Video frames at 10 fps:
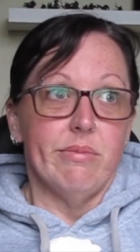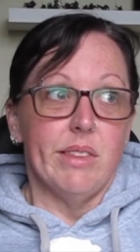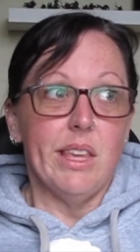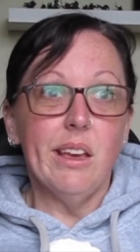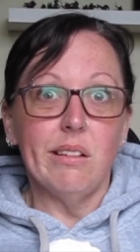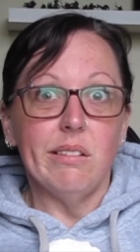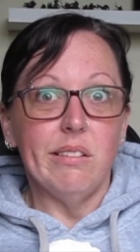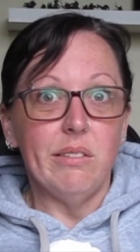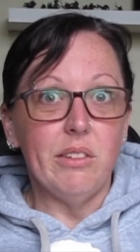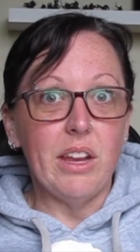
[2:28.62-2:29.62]
yeah,
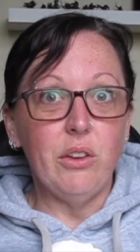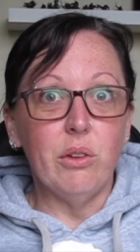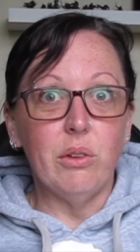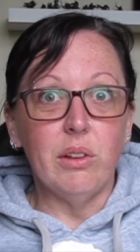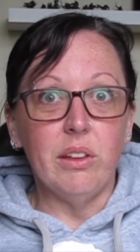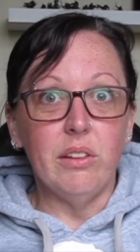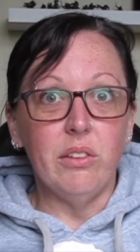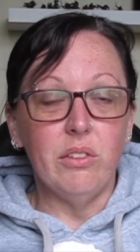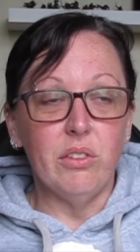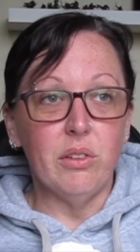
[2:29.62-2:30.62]
Daniel
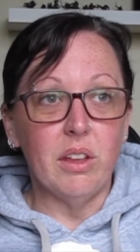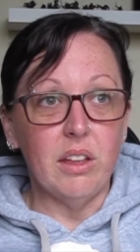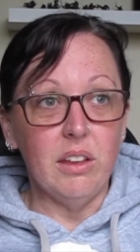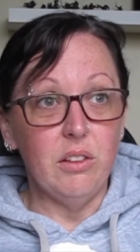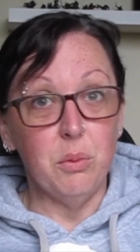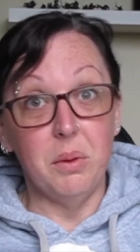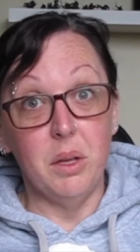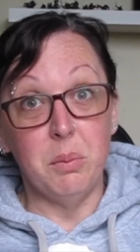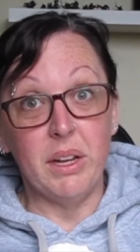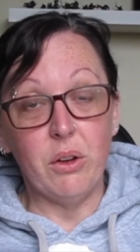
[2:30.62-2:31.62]
is uh,
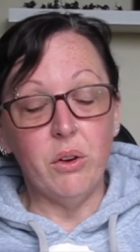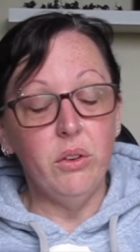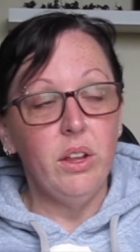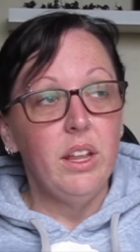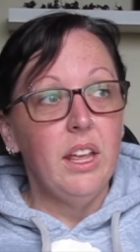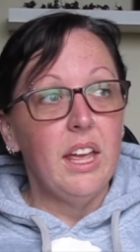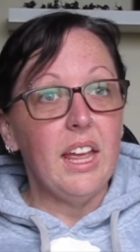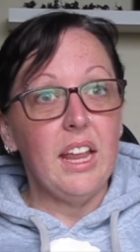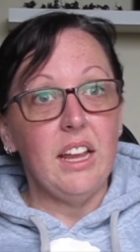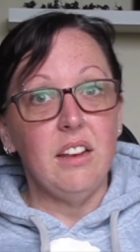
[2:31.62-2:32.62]
inspired by God
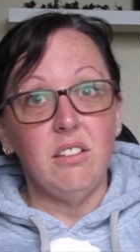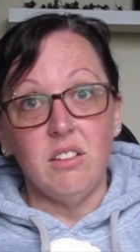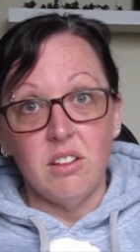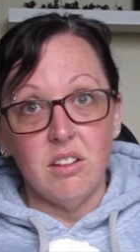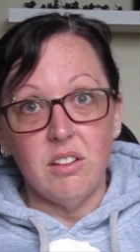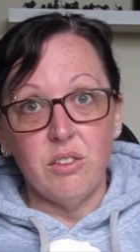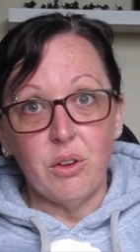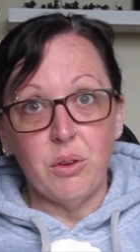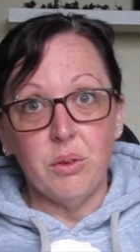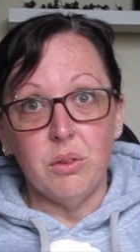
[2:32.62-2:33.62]
and
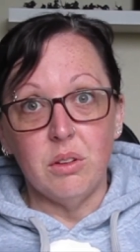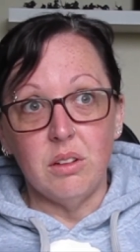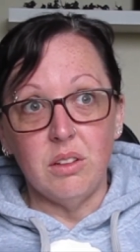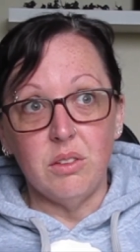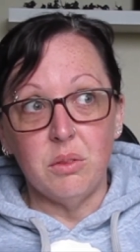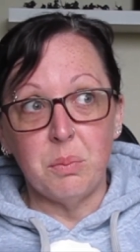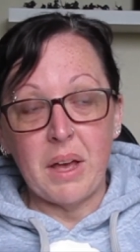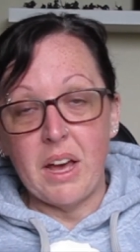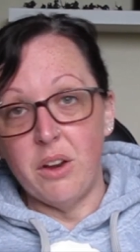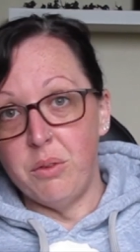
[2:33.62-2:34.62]
so is
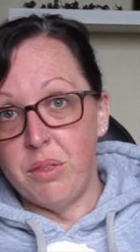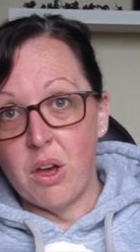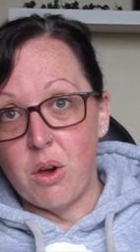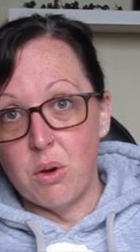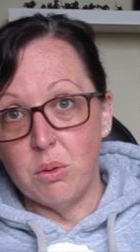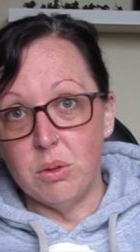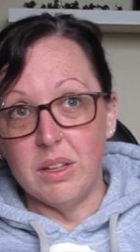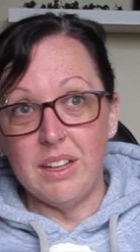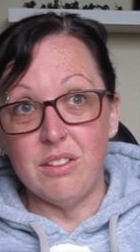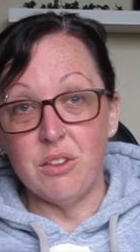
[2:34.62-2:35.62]
part of the whole,
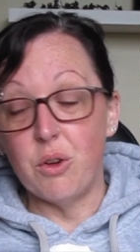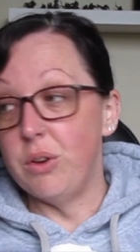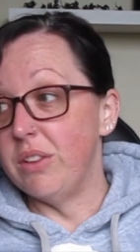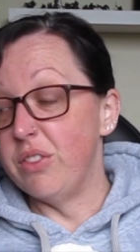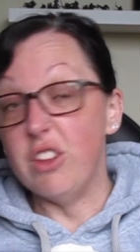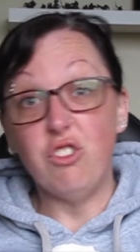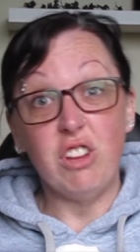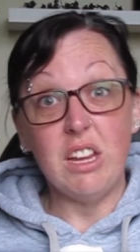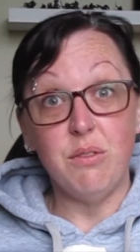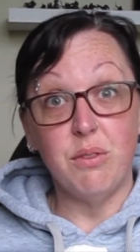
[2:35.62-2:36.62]
he's known as the
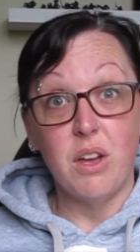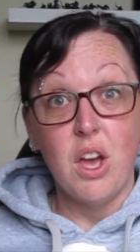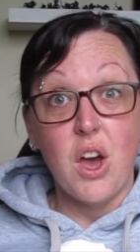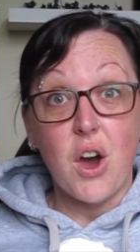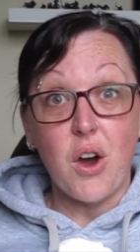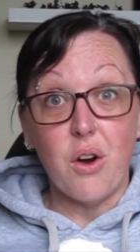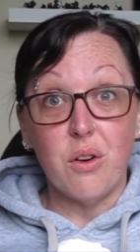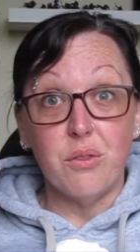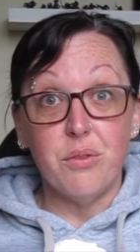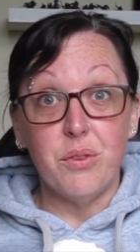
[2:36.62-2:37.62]
chief
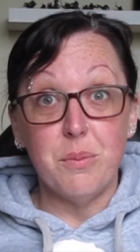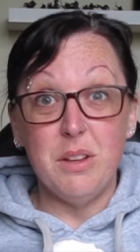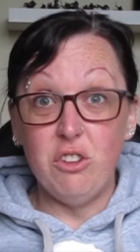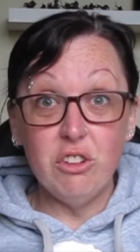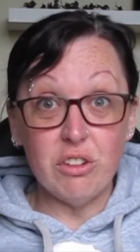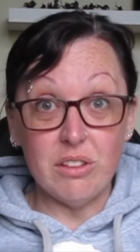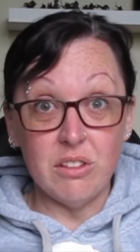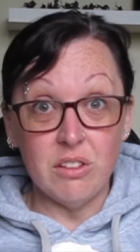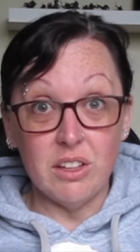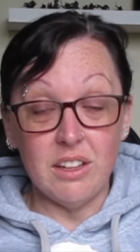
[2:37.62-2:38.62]
of
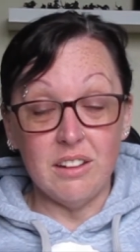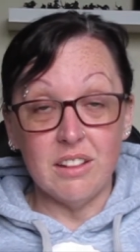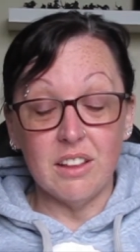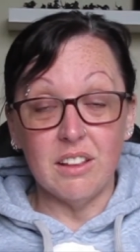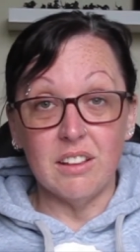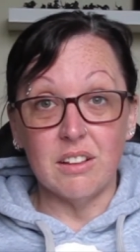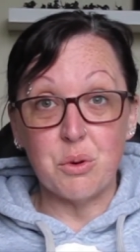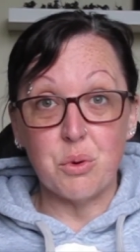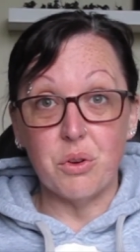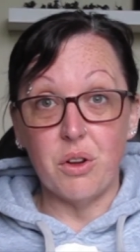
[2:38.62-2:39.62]
magicians in the
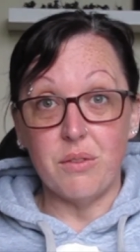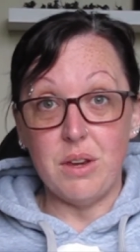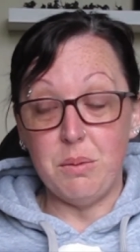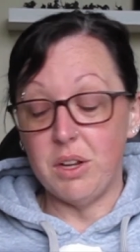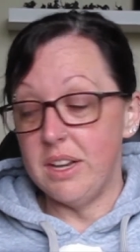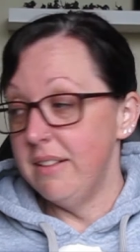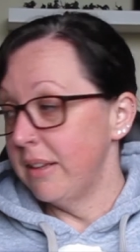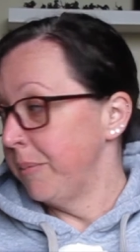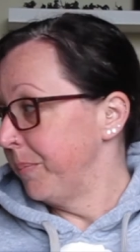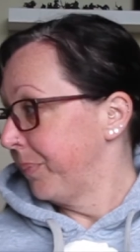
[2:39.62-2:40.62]
court of
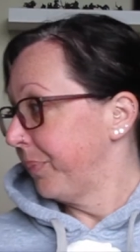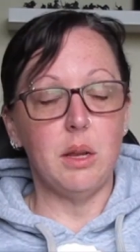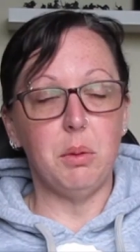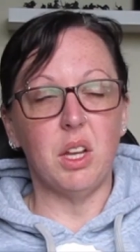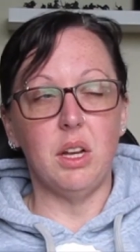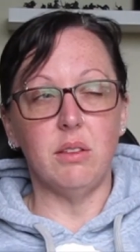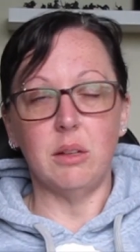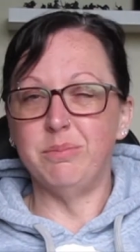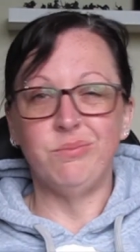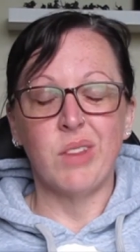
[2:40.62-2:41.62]
Nebuchadnezzar.
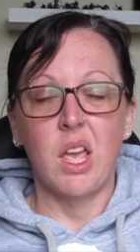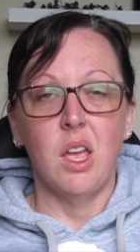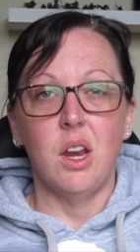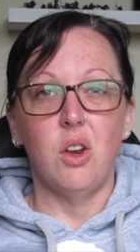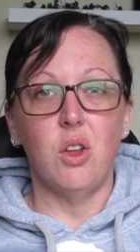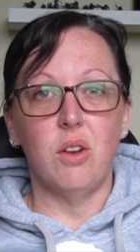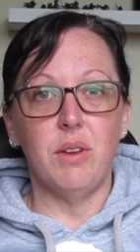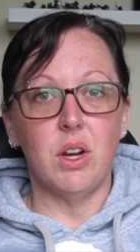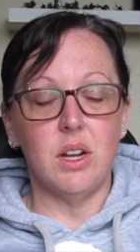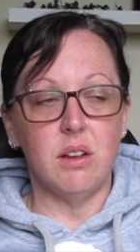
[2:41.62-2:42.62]
Nebuchadnezzar, not a
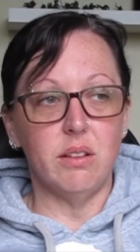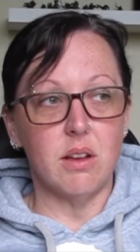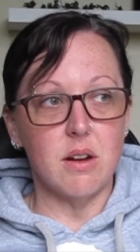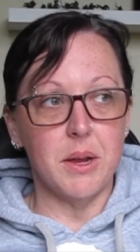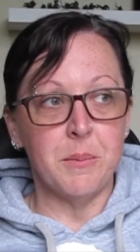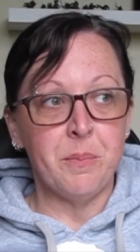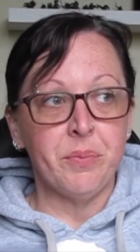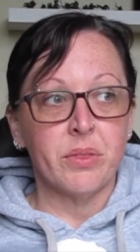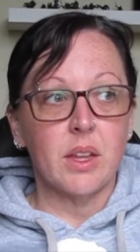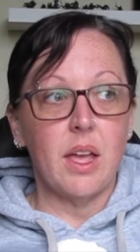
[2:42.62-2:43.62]
very nice guy.
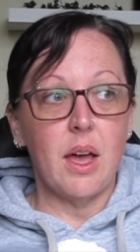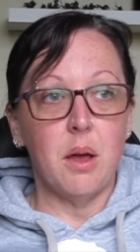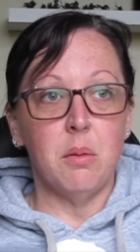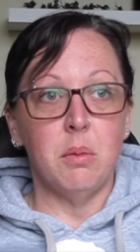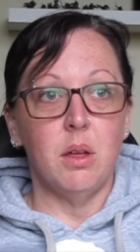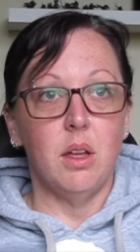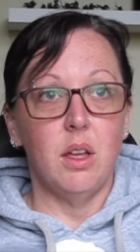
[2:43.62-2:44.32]
Um,